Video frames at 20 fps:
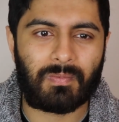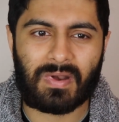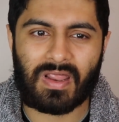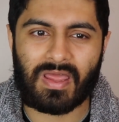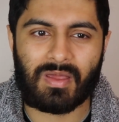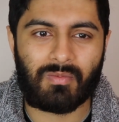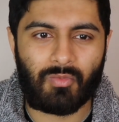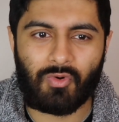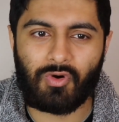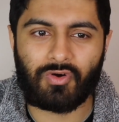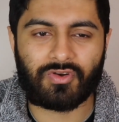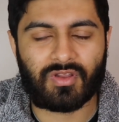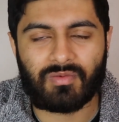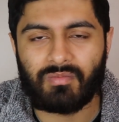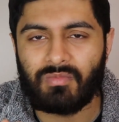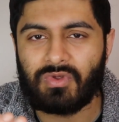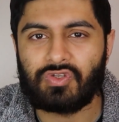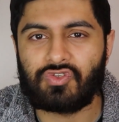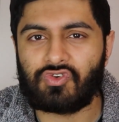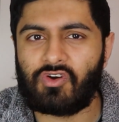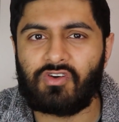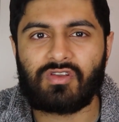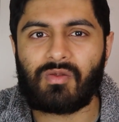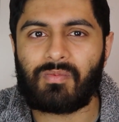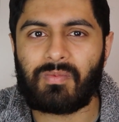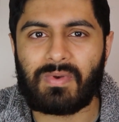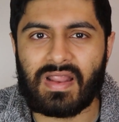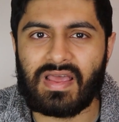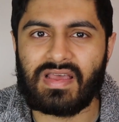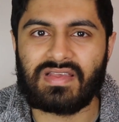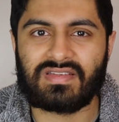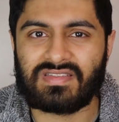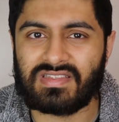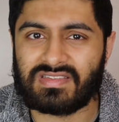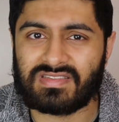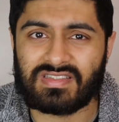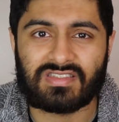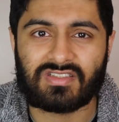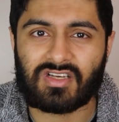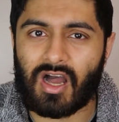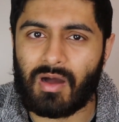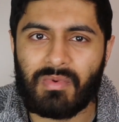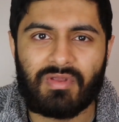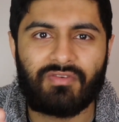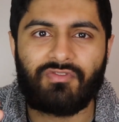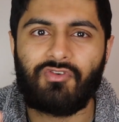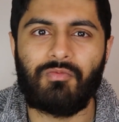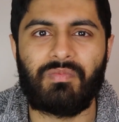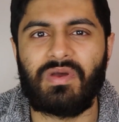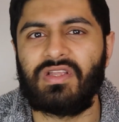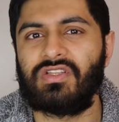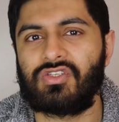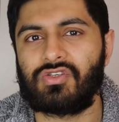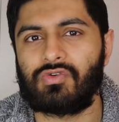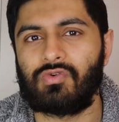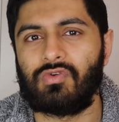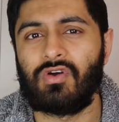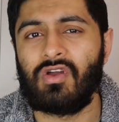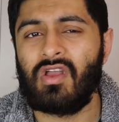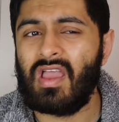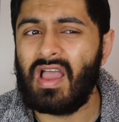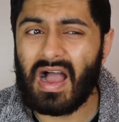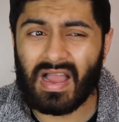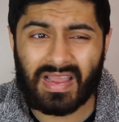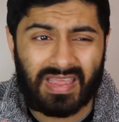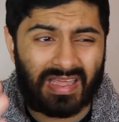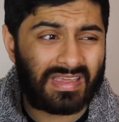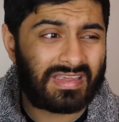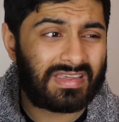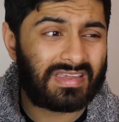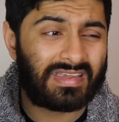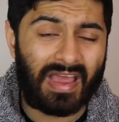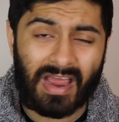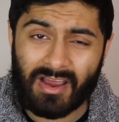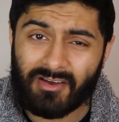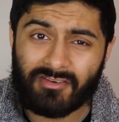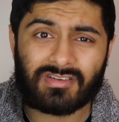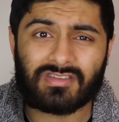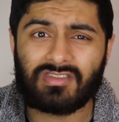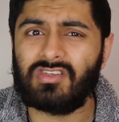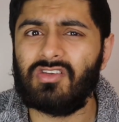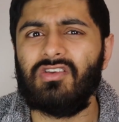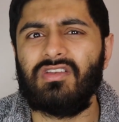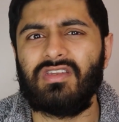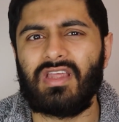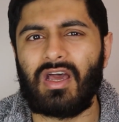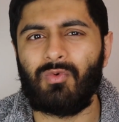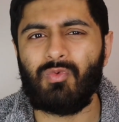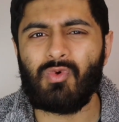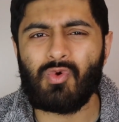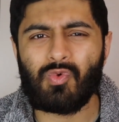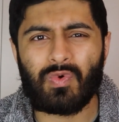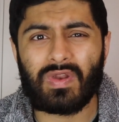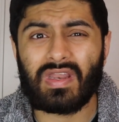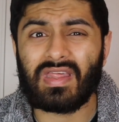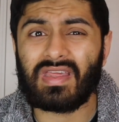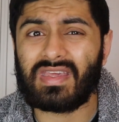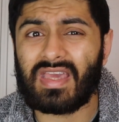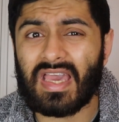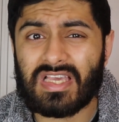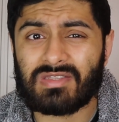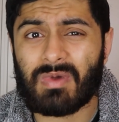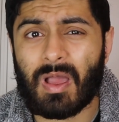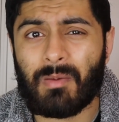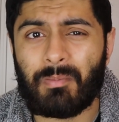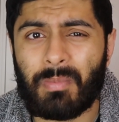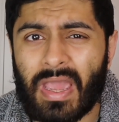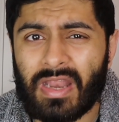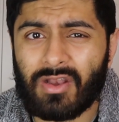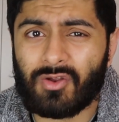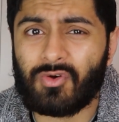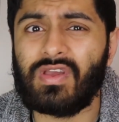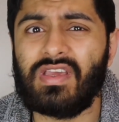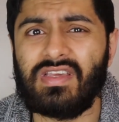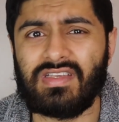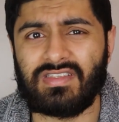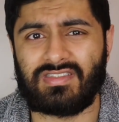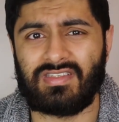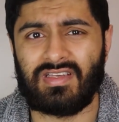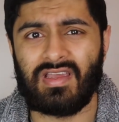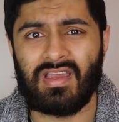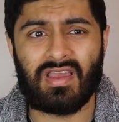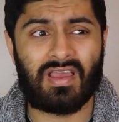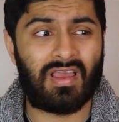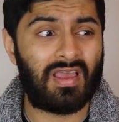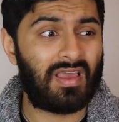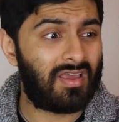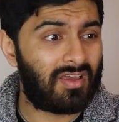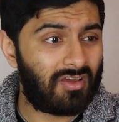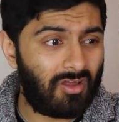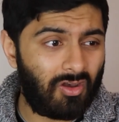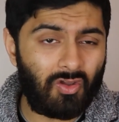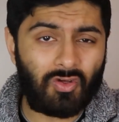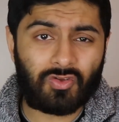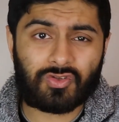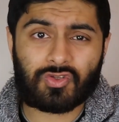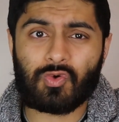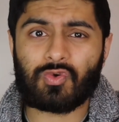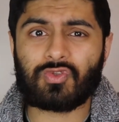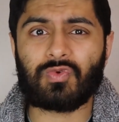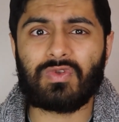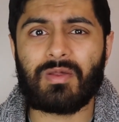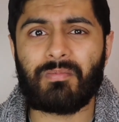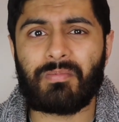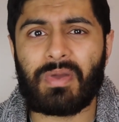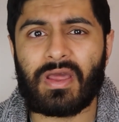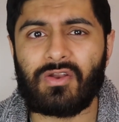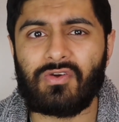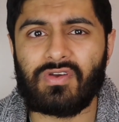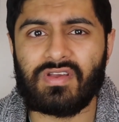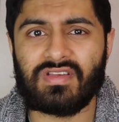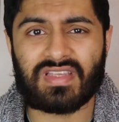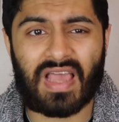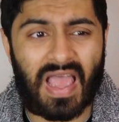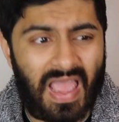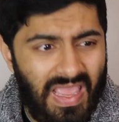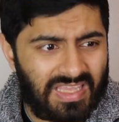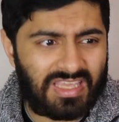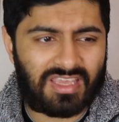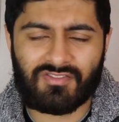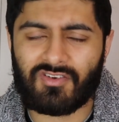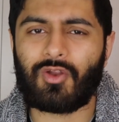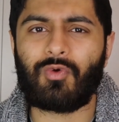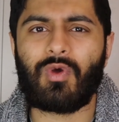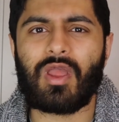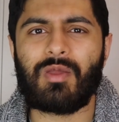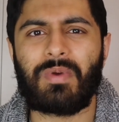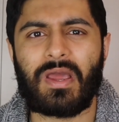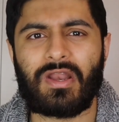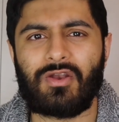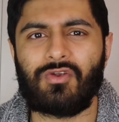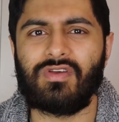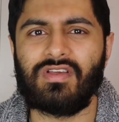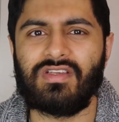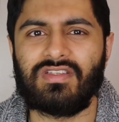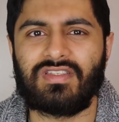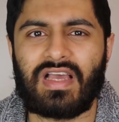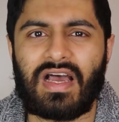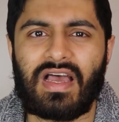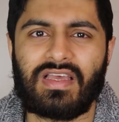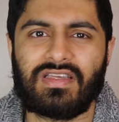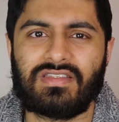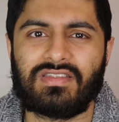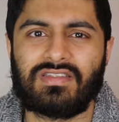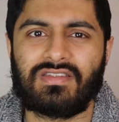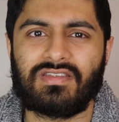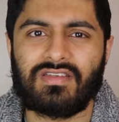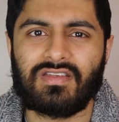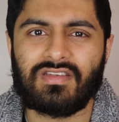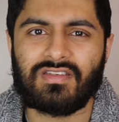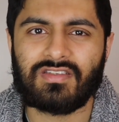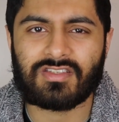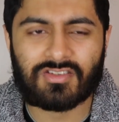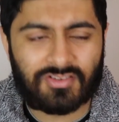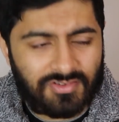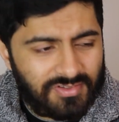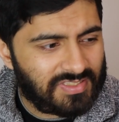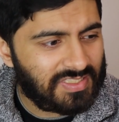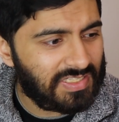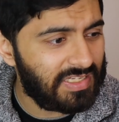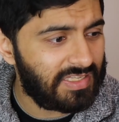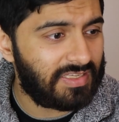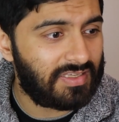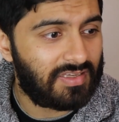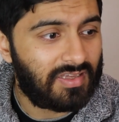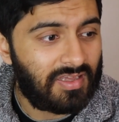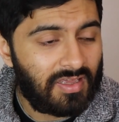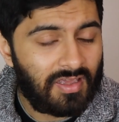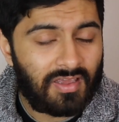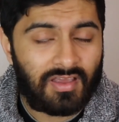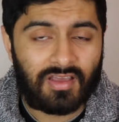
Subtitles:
play more than majority of the players since he's come in for Benchel. I can guarantee you that we're winning games by penalties. Alonso was winning penalties and giving away penalties, guys. Seriously.